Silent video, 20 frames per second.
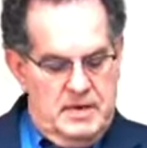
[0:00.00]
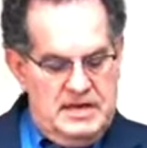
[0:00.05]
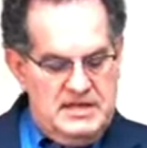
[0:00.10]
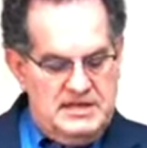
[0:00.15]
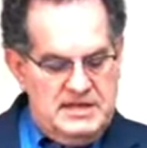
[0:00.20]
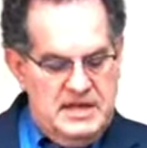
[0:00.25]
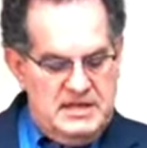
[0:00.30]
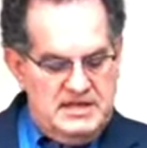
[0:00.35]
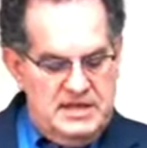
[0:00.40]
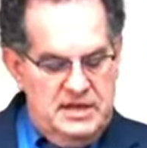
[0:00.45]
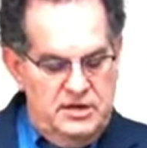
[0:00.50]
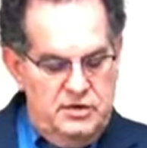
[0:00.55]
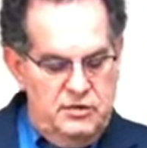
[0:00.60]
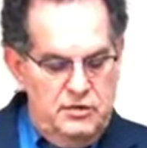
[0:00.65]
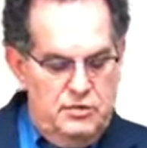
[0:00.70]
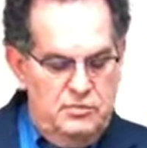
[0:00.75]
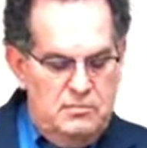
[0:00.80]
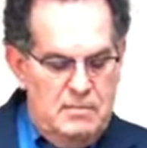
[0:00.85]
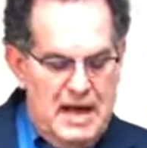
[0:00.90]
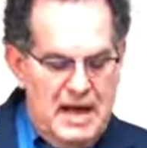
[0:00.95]
But he says, In
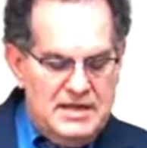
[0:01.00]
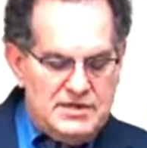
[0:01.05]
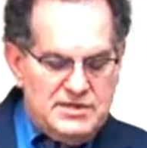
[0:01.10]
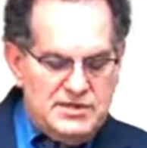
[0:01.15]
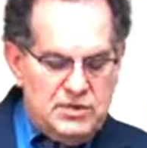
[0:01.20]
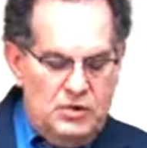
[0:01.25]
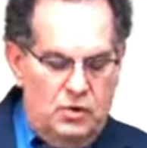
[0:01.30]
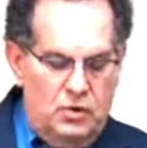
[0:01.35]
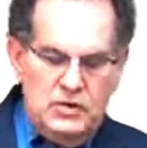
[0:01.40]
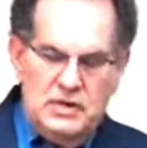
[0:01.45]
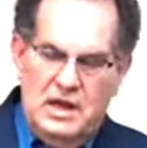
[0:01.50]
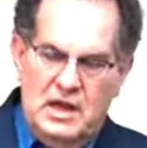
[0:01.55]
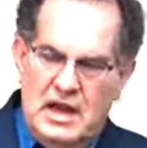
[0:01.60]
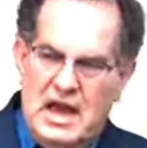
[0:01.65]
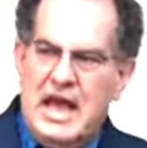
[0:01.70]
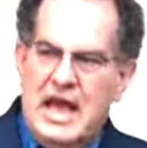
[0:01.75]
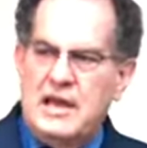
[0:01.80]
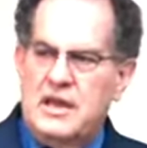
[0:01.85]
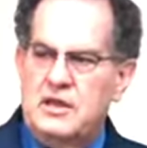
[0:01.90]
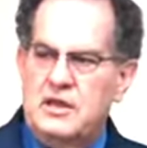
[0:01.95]
whom my soul
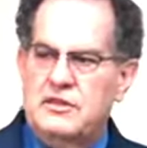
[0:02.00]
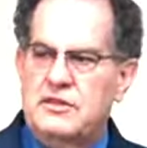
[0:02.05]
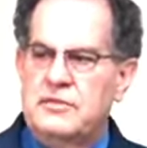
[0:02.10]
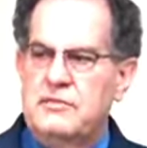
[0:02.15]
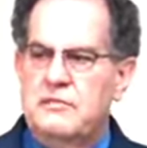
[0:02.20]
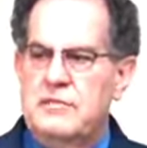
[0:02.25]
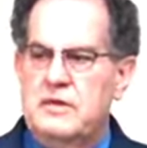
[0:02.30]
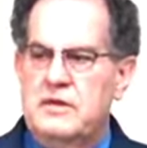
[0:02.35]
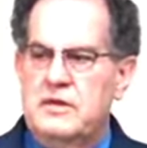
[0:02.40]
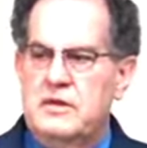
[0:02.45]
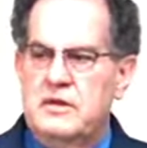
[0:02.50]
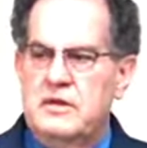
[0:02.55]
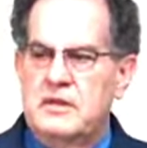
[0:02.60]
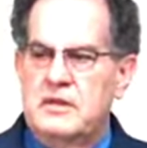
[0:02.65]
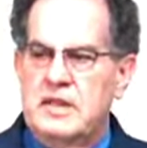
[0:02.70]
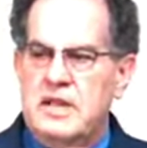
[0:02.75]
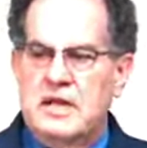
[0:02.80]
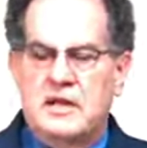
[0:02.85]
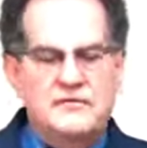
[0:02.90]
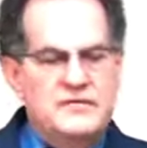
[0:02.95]
delighteth.
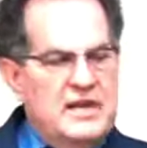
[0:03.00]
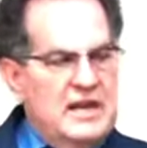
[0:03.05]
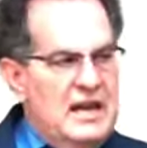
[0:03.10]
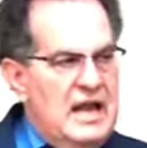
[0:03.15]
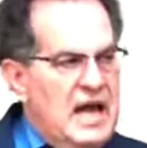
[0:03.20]
Think of